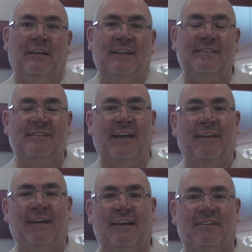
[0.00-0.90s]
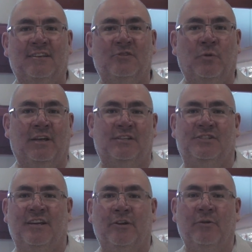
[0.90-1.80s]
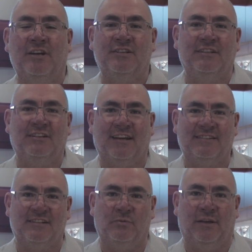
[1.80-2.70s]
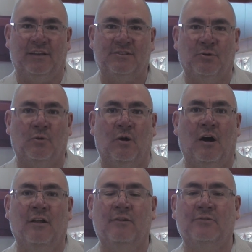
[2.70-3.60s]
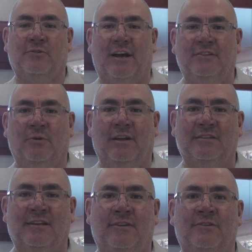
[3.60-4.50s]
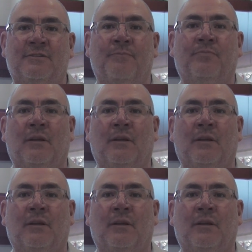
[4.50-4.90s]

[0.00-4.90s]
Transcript: In saying that, this week is Generation Texas Week, so all those graduating seniors,